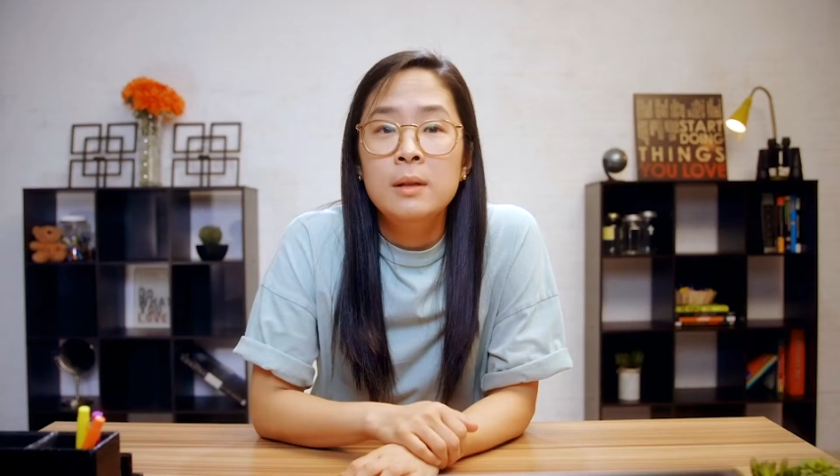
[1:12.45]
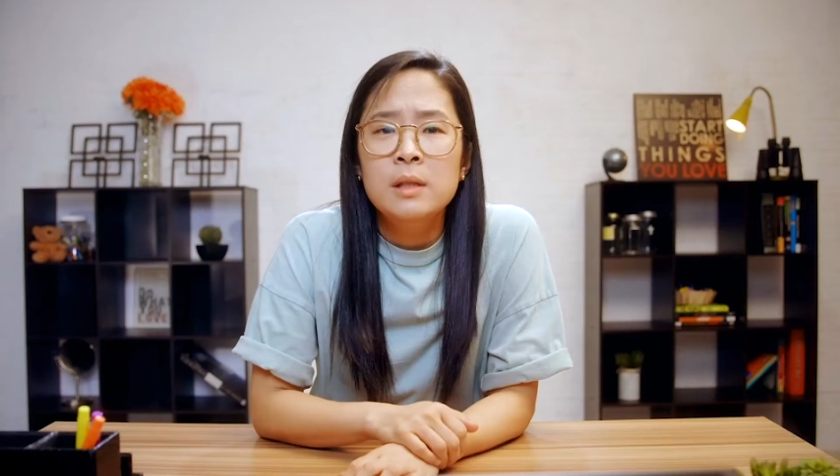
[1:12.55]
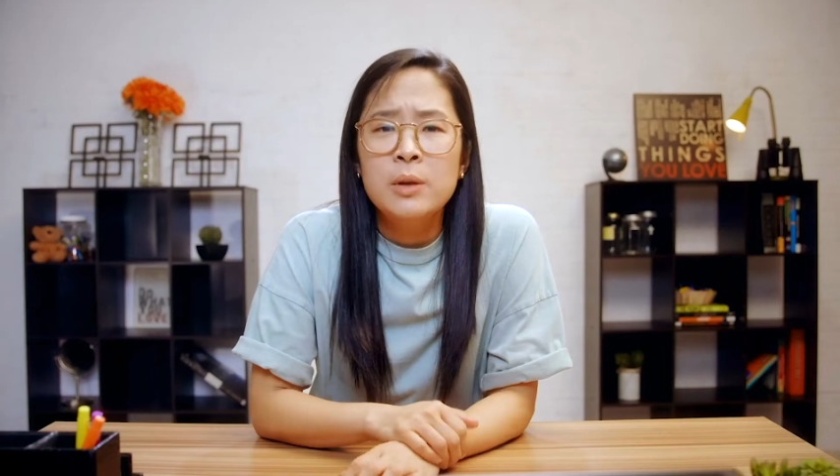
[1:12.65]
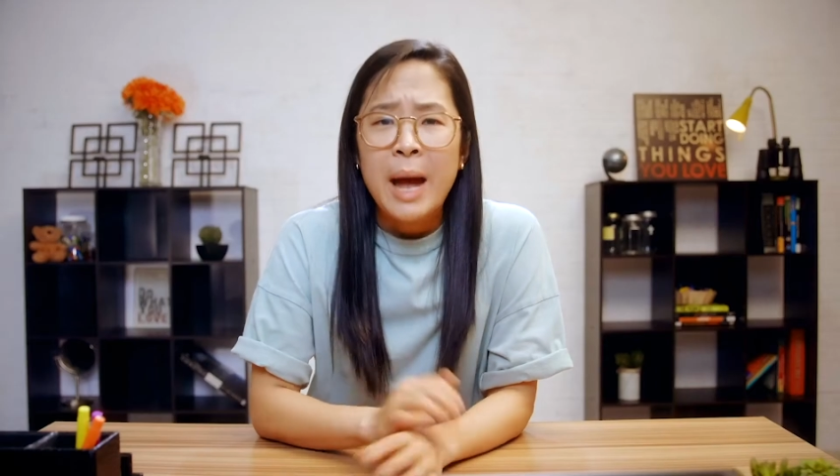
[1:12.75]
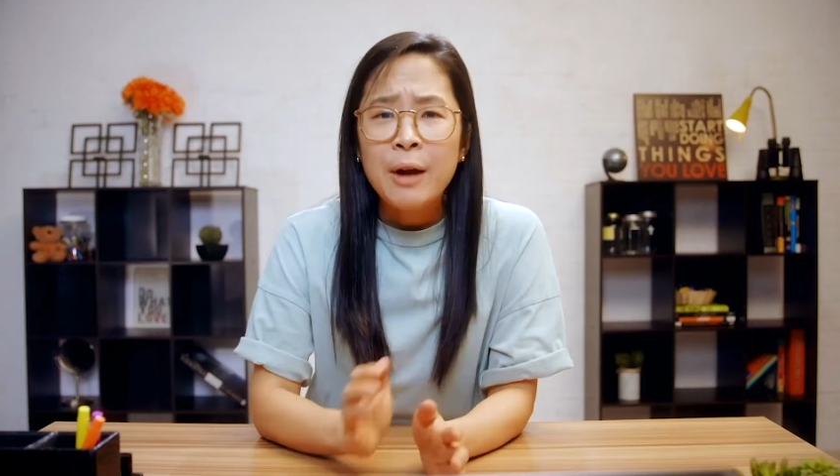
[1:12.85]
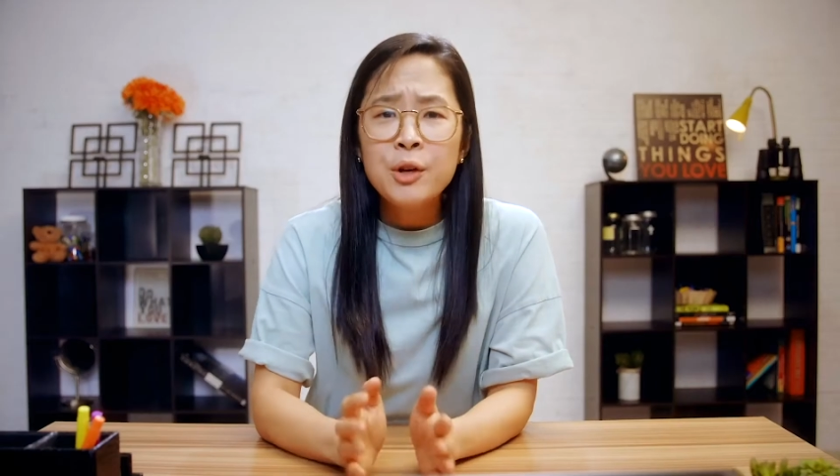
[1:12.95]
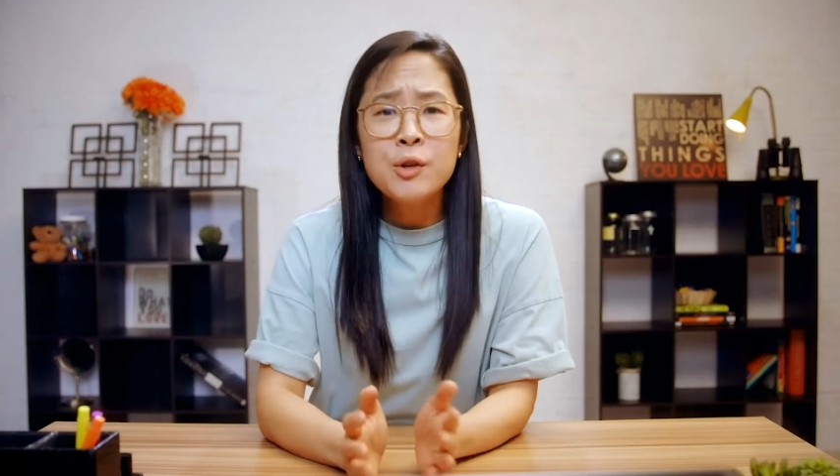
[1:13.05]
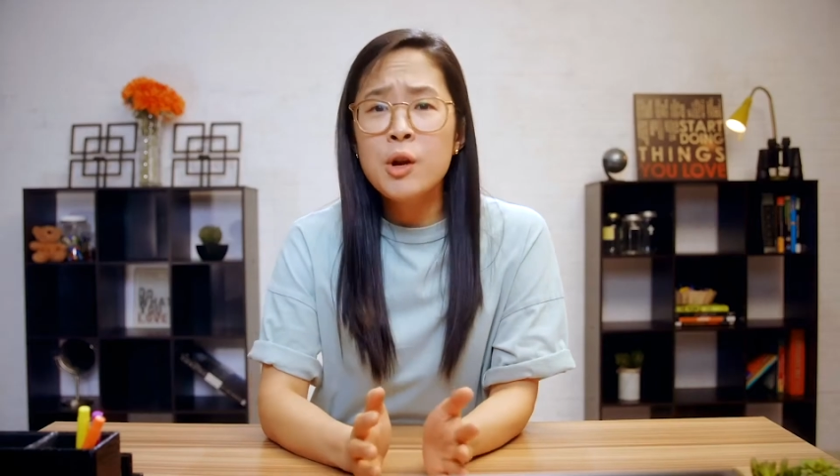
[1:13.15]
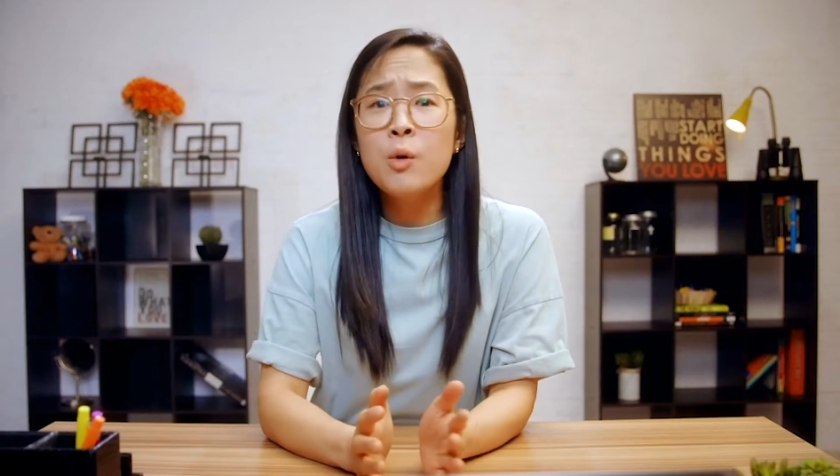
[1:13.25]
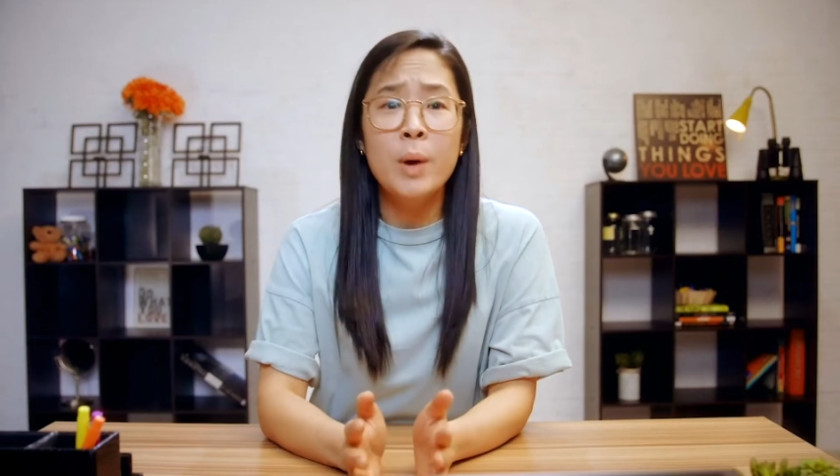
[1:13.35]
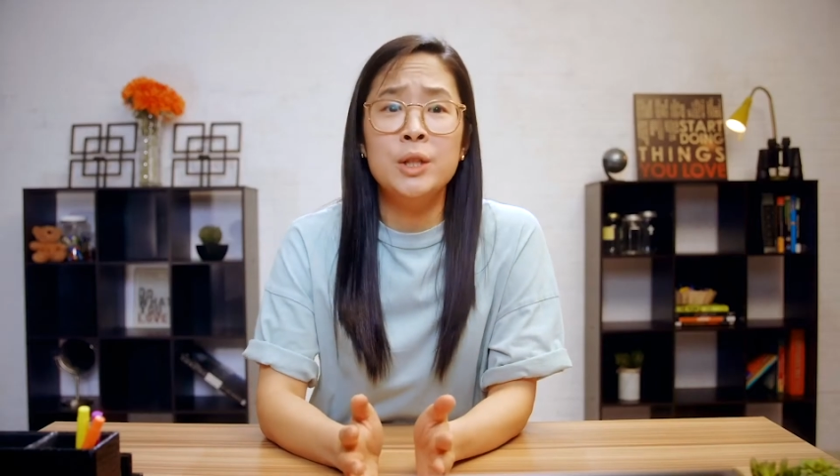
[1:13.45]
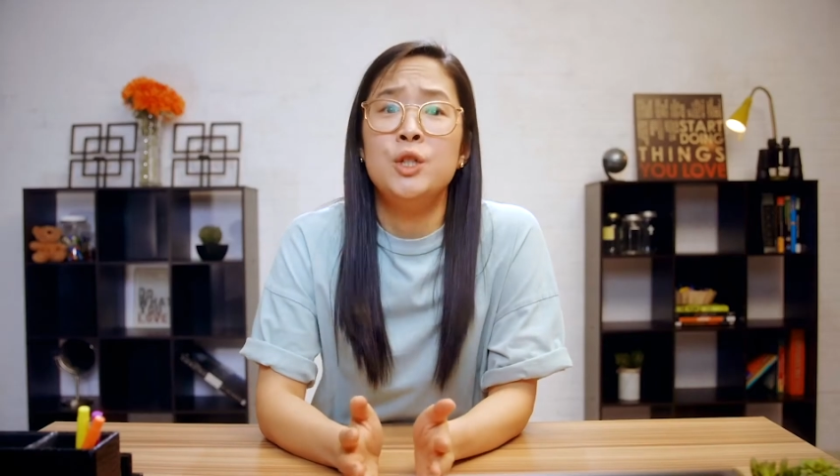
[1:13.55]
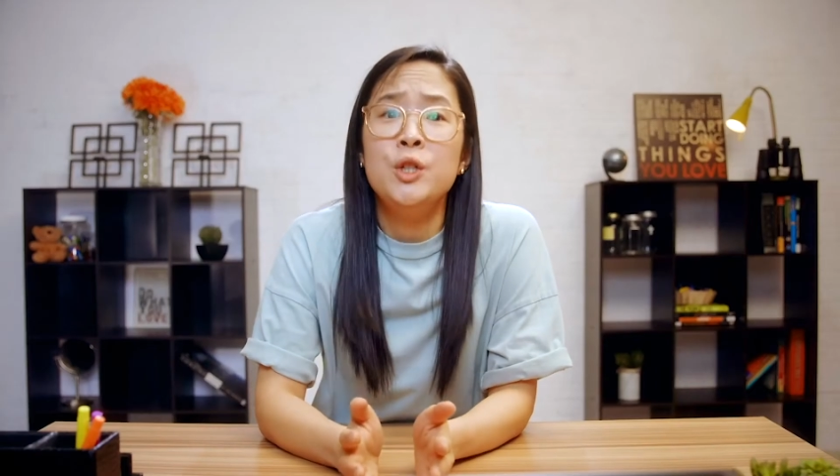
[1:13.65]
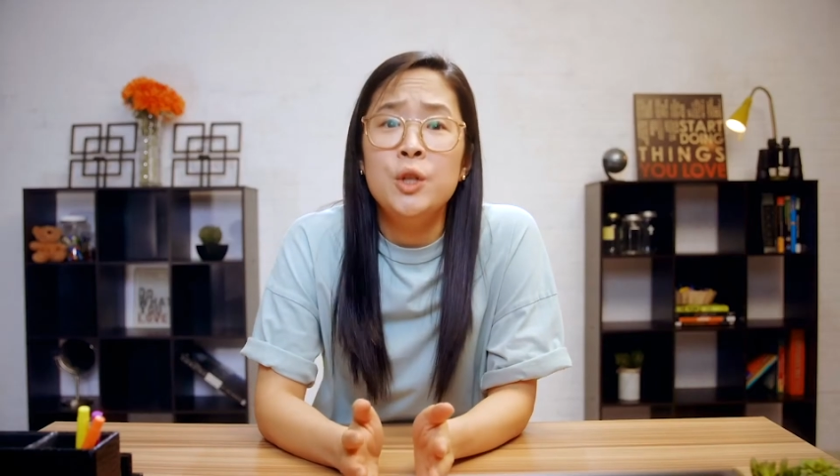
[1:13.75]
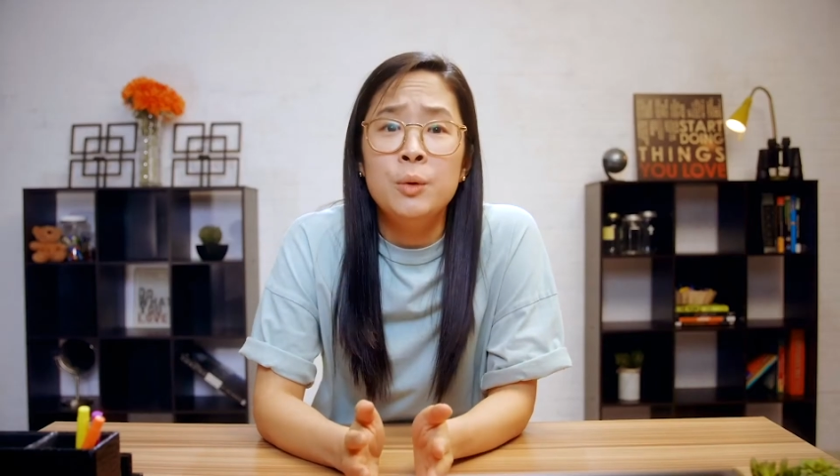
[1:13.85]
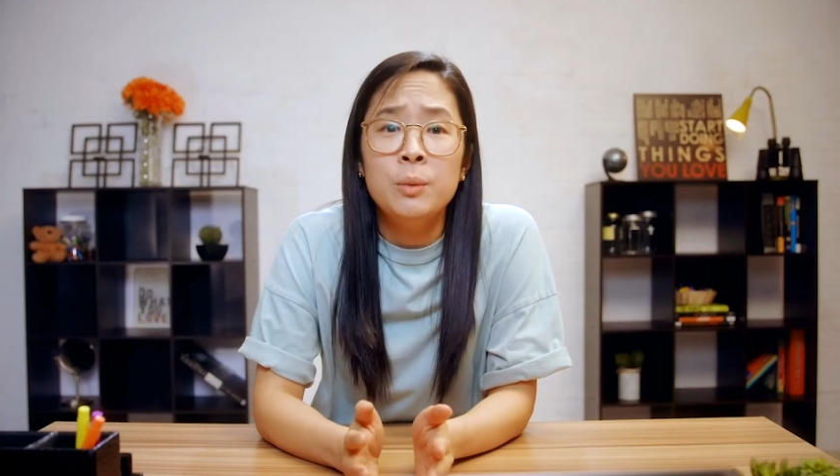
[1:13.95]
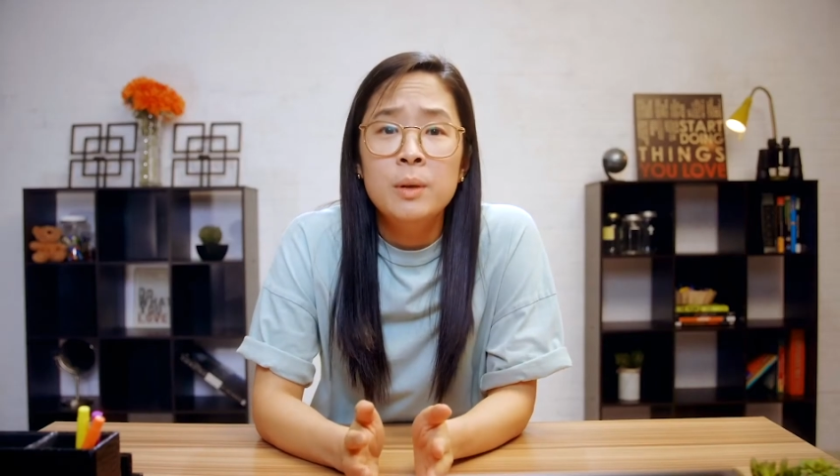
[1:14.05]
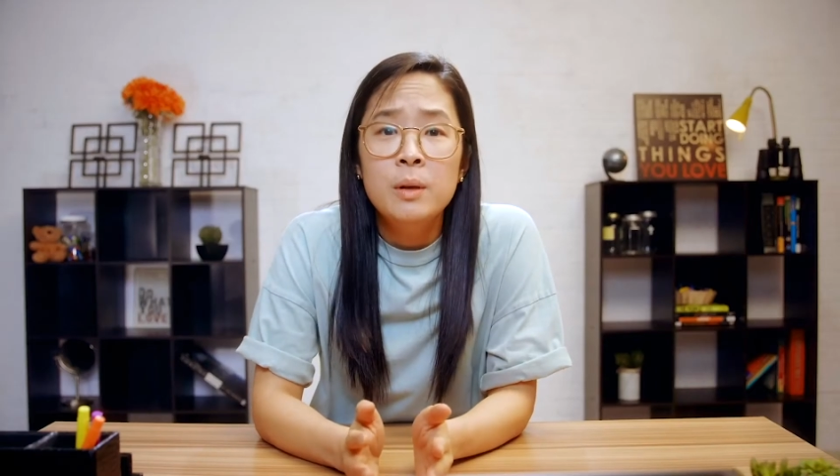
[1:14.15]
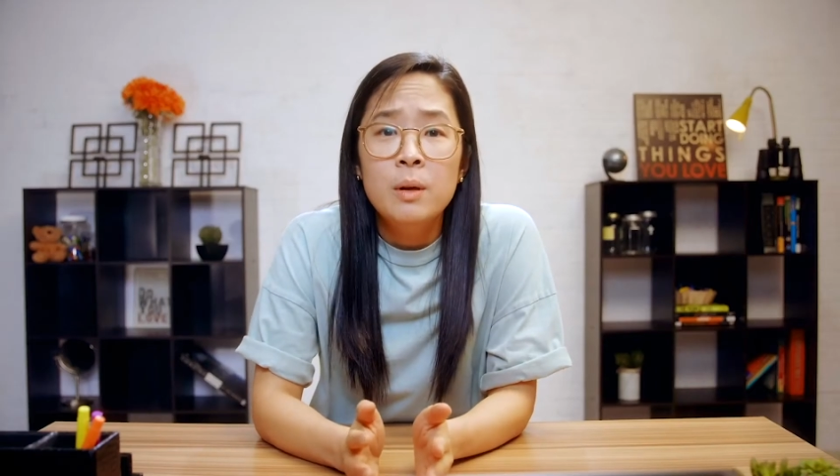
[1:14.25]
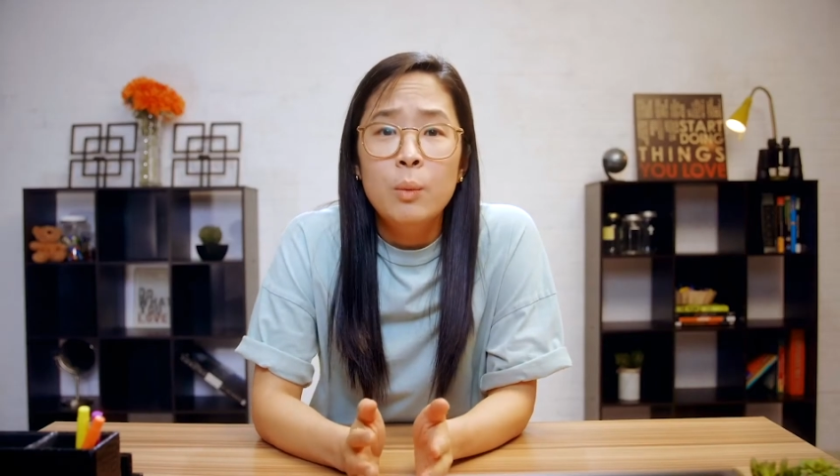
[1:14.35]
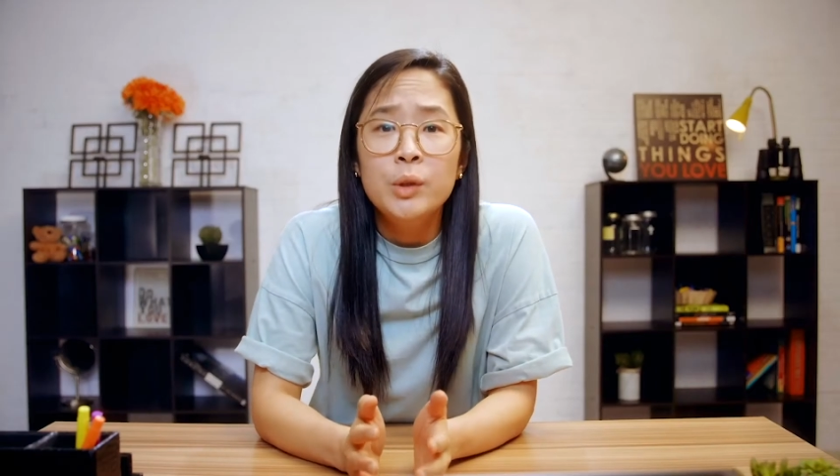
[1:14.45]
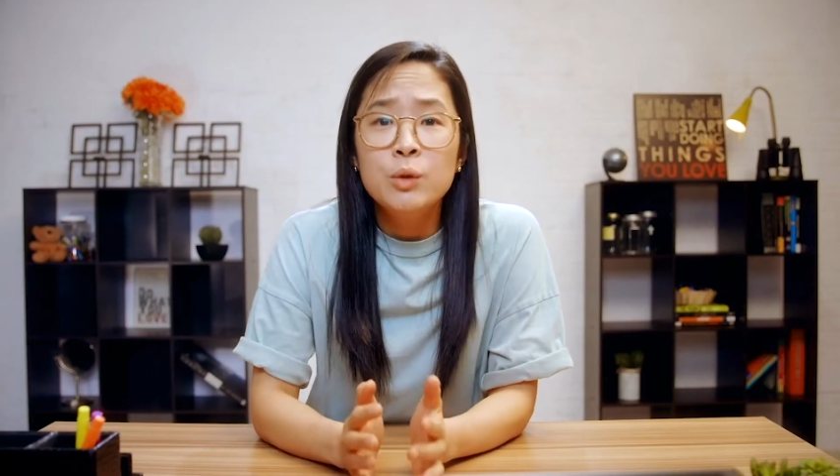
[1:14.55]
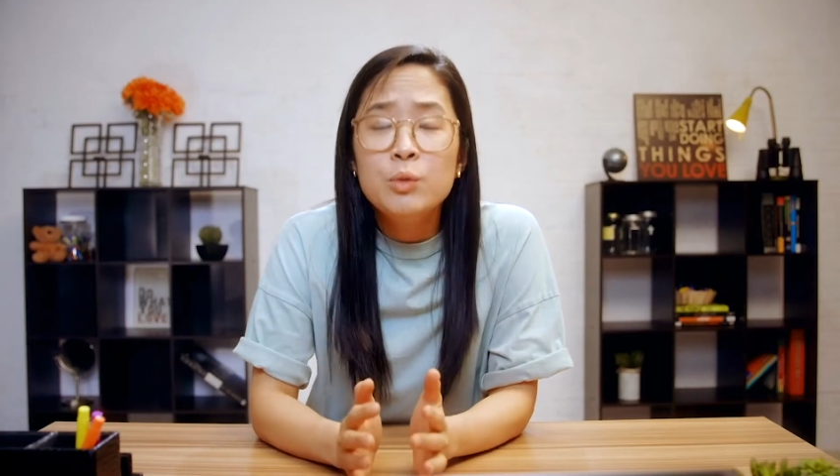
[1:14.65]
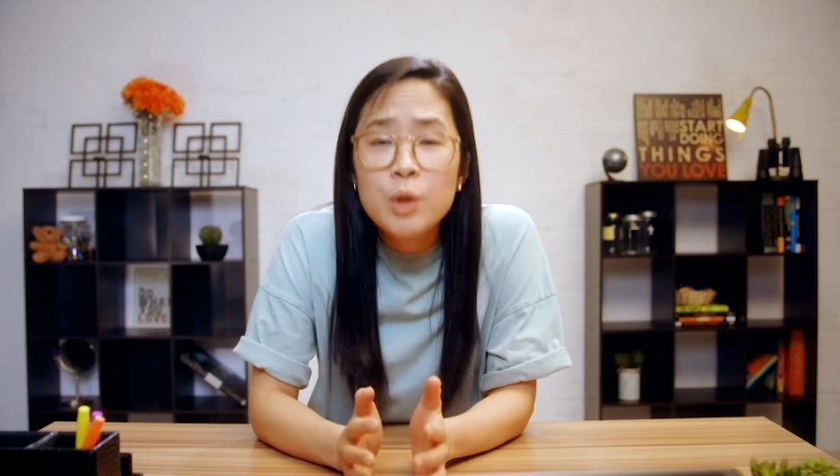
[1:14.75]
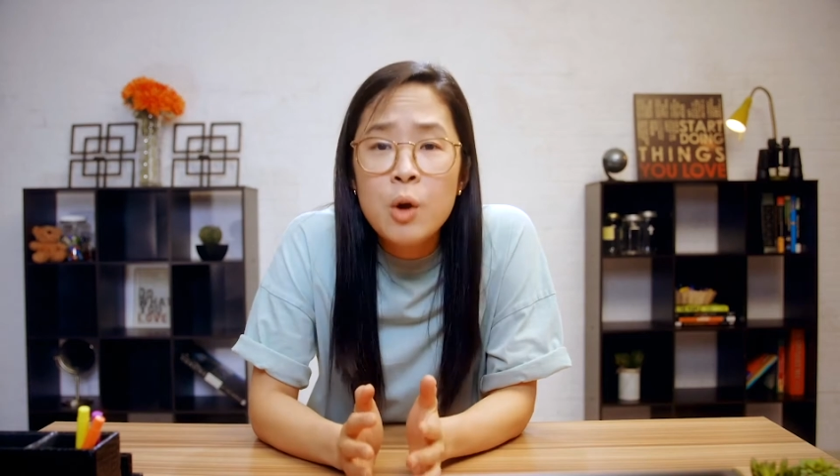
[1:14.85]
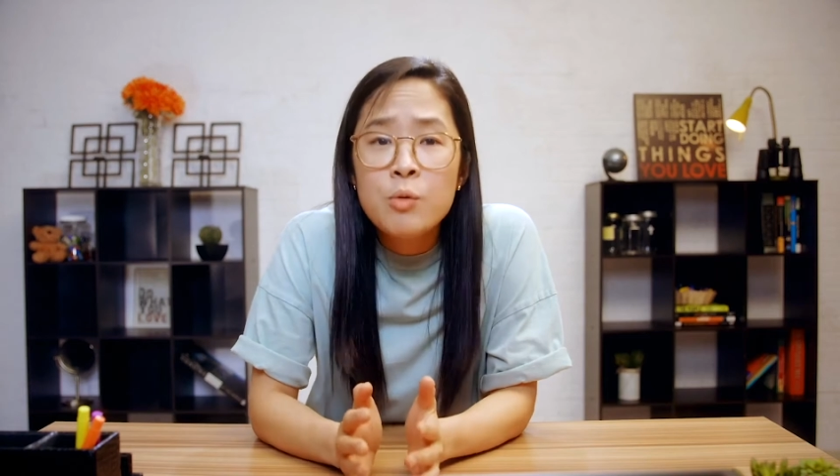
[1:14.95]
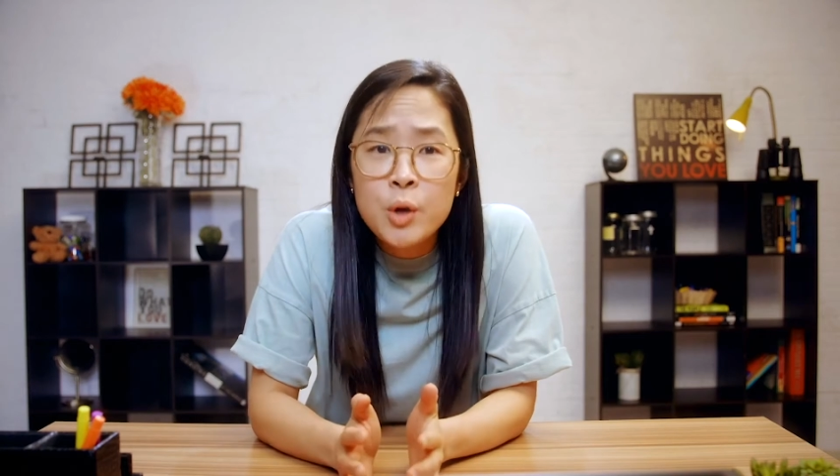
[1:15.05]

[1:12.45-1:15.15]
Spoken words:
So how do you know what to do when you don't